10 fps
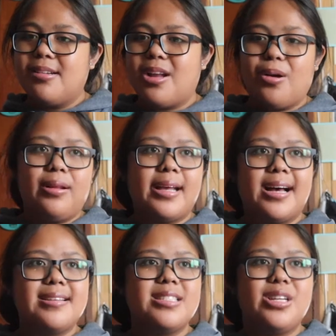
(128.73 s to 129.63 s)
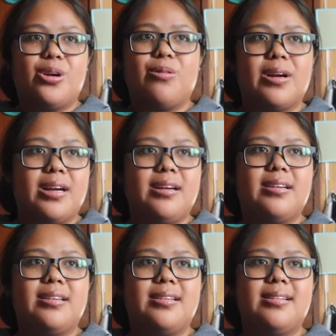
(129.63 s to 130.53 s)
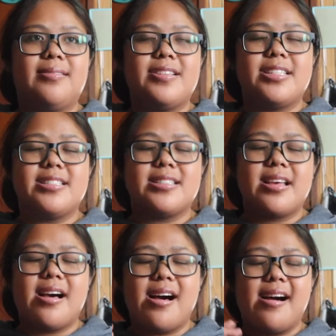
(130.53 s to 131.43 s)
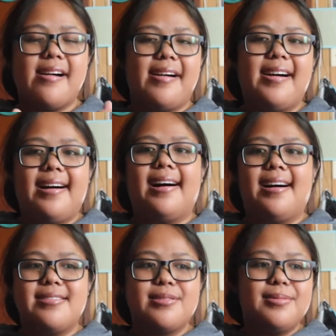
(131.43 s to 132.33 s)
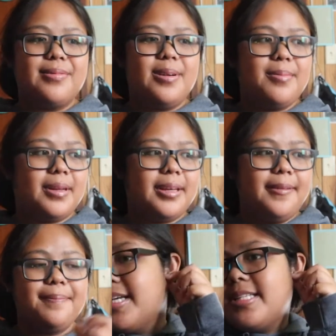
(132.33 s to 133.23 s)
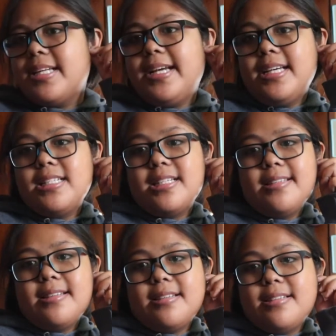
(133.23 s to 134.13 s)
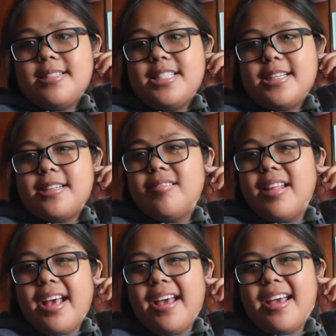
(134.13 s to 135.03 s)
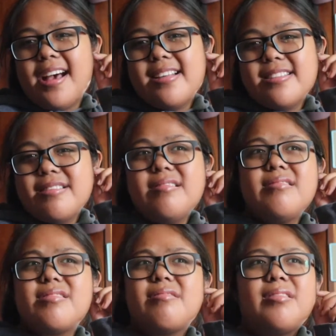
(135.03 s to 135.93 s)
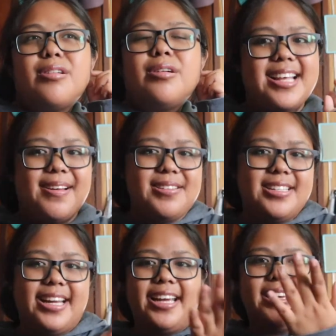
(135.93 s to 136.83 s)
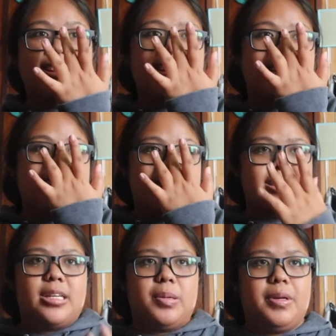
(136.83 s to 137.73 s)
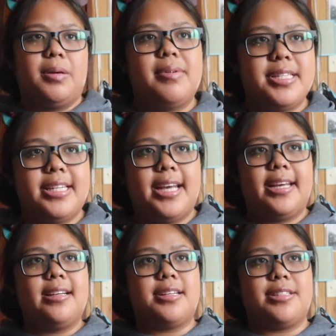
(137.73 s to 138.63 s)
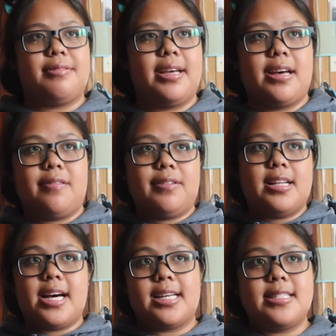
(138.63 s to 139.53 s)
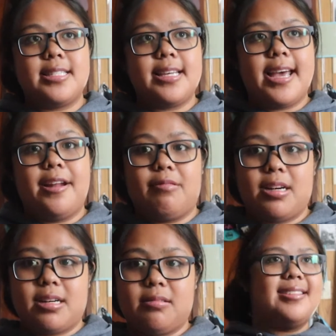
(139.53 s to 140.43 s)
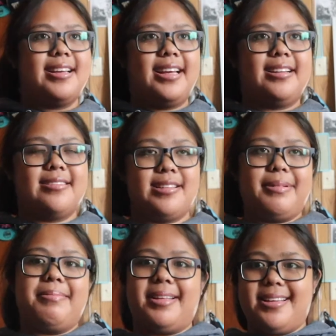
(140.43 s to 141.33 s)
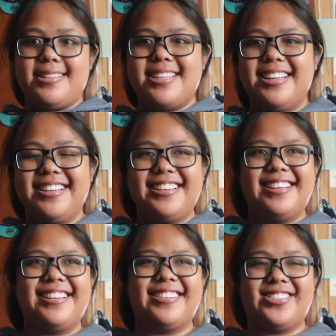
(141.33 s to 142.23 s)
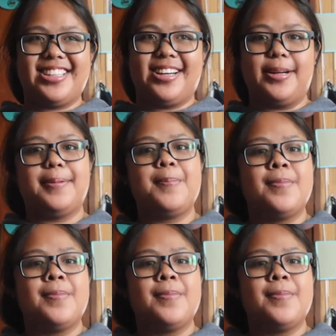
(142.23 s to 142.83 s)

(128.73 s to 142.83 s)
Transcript: no class, no work, which is awesome for me. So today is just a chill day as usual. After today, it's gonna be a busy day because we have class and work and some updates. Oh my god.